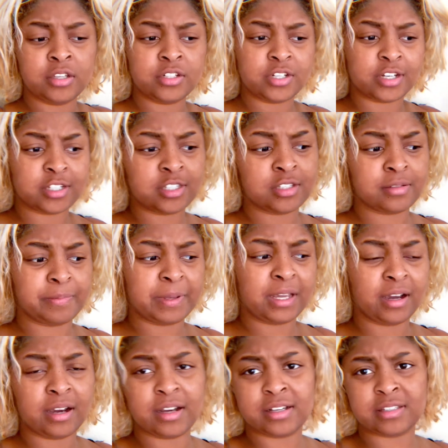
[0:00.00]
just
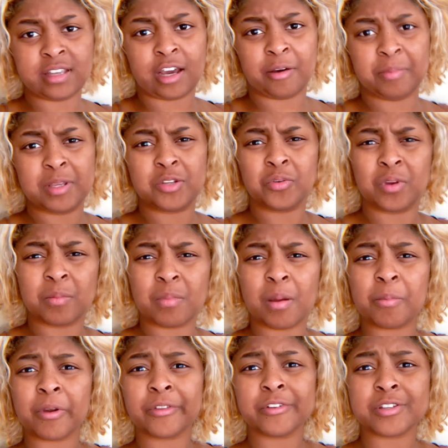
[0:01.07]
because I'll be doing my
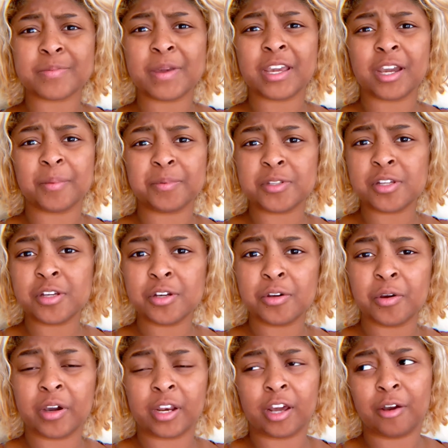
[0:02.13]
brother's makeup
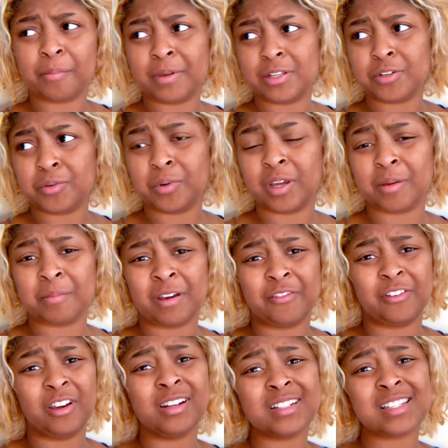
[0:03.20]
too, and I'll be doing my
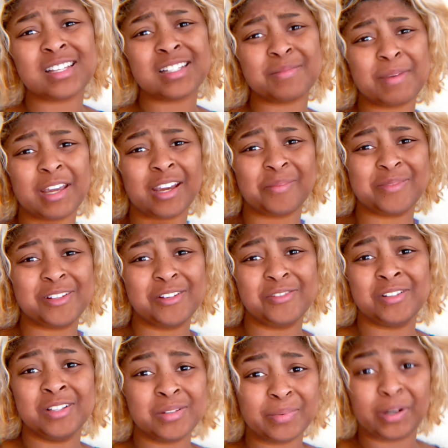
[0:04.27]
fiance's makeup too
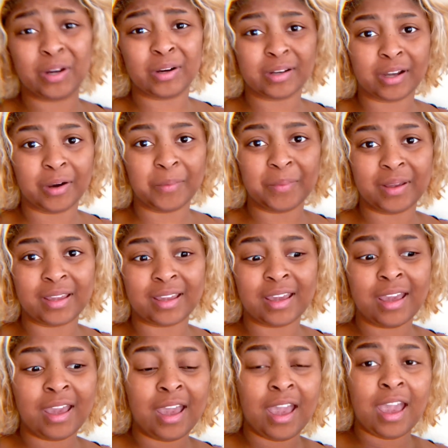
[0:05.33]
since we're all going,
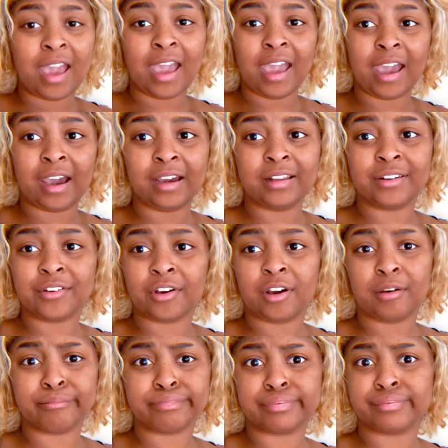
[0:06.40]
and
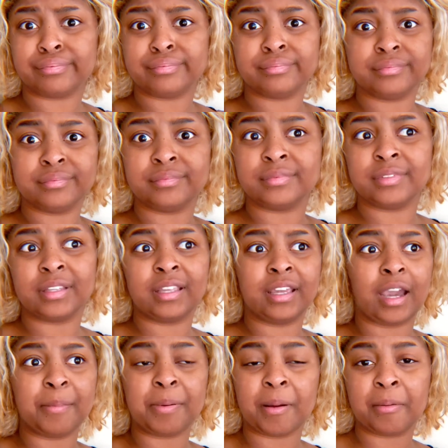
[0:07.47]
I
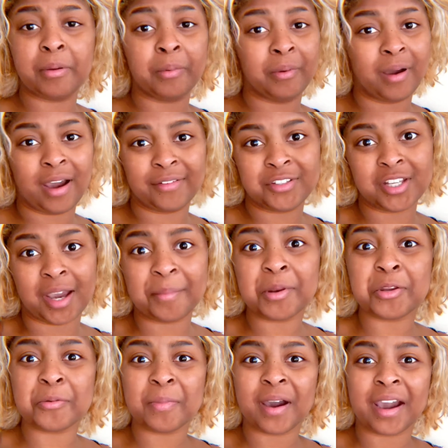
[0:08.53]
probably won't have time to
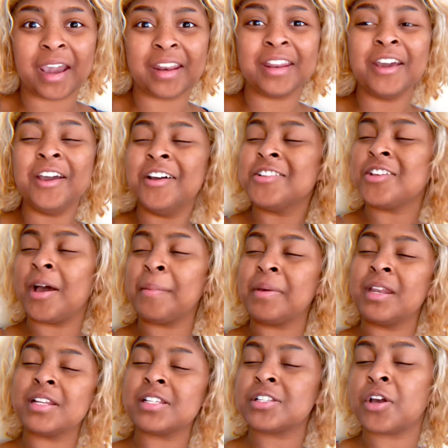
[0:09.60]
do mine. So I'm
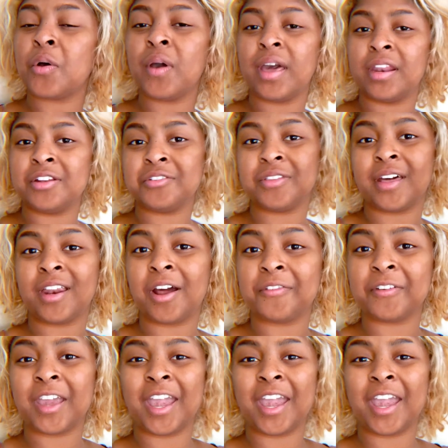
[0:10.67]
gonna just go ahead and do that off